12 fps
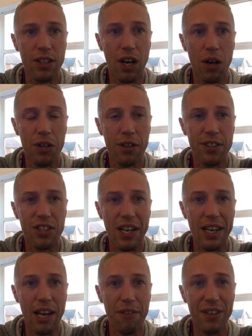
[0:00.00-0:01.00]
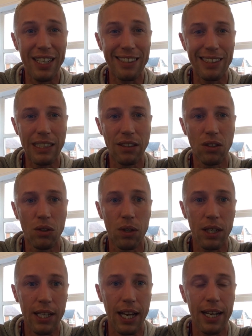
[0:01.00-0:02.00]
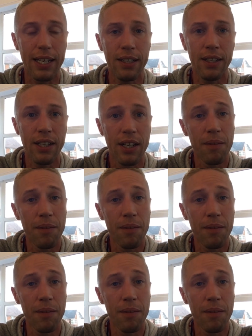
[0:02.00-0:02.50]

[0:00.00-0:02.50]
you know, you're sitting there thinking, oh, okay.